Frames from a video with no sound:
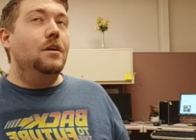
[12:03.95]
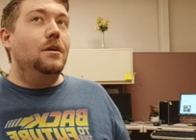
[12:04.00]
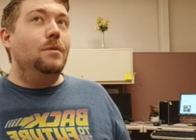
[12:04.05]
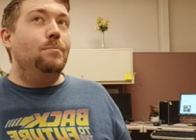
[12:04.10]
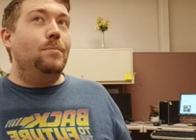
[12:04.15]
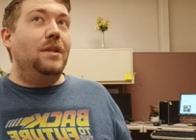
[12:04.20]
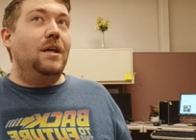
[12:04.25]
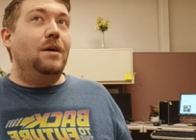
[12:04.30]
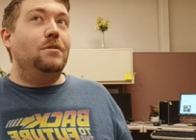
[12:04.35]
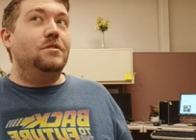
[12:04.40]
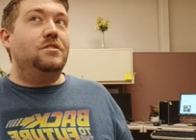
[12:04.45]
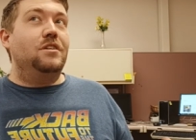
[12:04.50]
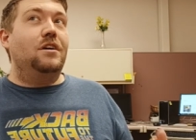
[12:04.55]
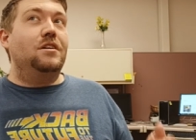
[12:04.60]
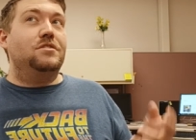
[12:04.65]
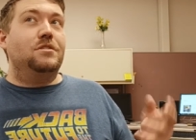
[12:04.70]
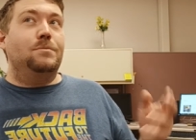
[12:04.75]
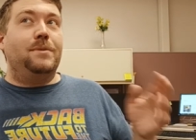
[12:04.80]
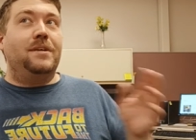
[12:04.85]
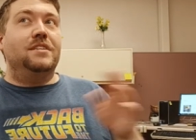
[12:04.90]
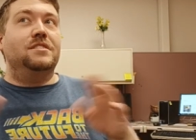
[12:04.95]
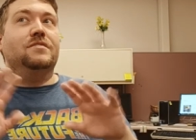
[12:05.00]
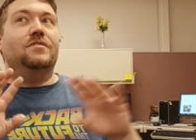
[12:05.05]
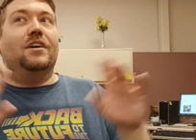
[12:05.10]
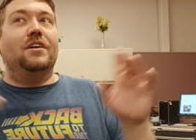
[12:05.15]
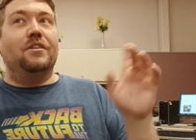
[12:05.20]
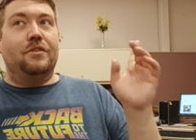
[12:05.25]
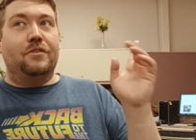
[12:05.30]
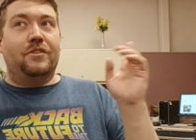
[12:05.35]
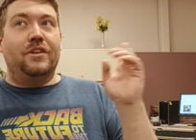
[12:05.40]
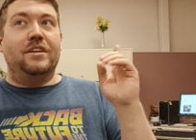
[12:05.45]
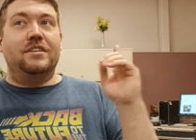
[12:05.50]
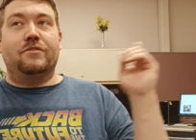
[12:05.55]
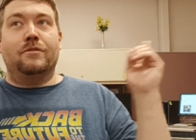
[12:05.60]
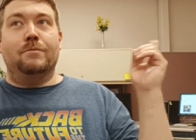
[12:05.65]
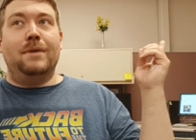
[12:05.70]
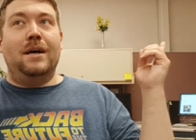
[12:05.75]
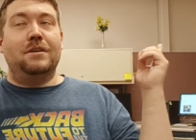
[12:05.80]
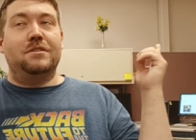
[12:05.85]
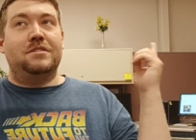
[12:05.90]
but that was also because of other things from
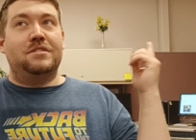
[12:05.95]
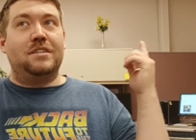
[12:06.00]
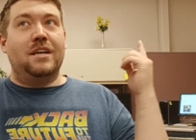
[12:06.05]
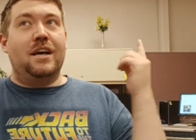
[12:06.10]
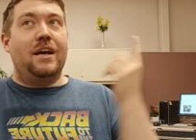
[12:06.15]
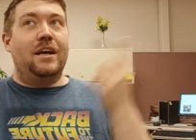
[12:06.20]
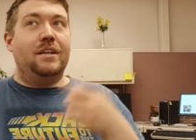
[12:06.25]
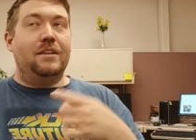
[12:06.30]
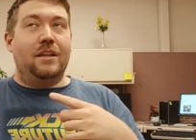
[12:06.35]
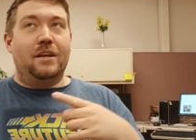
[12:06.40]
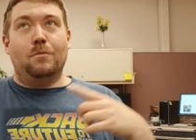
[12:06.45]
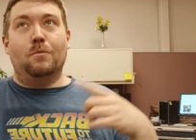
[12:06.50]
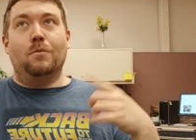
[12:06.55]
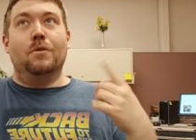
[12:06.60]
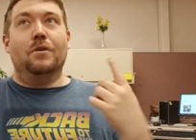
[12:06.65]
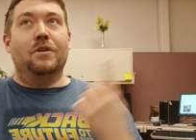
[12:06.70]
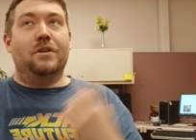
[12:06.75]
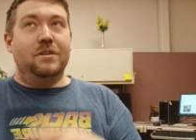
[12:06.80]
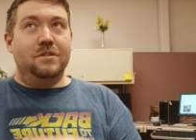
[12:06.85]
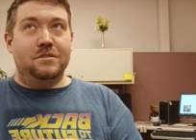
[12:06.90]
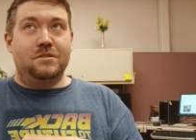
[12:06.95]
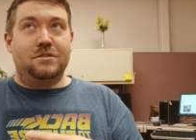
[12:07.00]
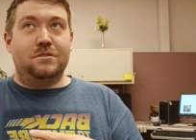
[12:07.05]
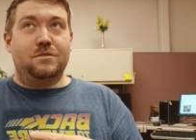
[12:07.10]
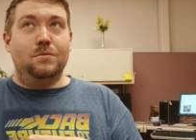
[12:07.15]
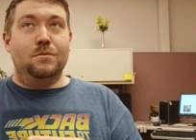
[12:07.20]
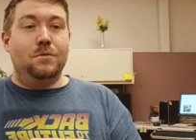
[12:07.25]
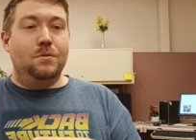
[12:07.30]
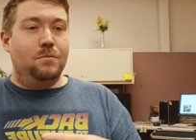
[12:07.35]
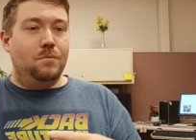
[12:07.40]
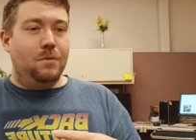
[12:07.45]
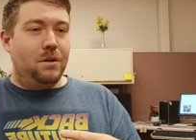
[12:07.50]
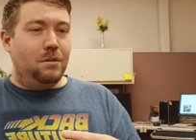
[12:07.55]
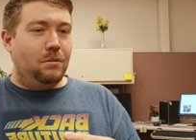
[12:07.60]
outside, like work and school and what.